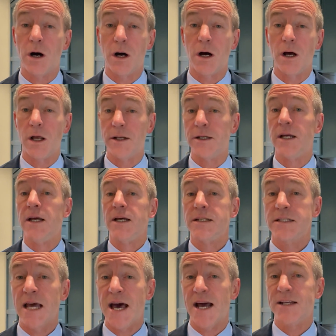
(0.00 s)
on
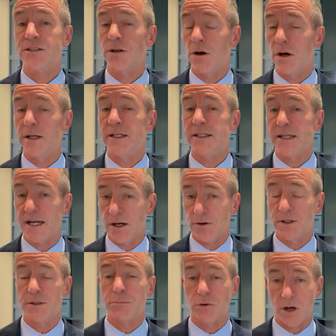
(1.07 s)
tax on
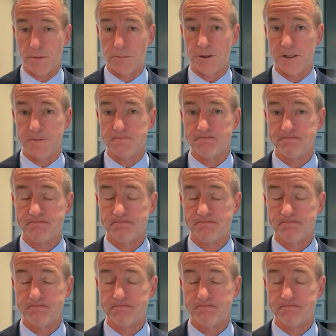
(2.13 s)
inherited property.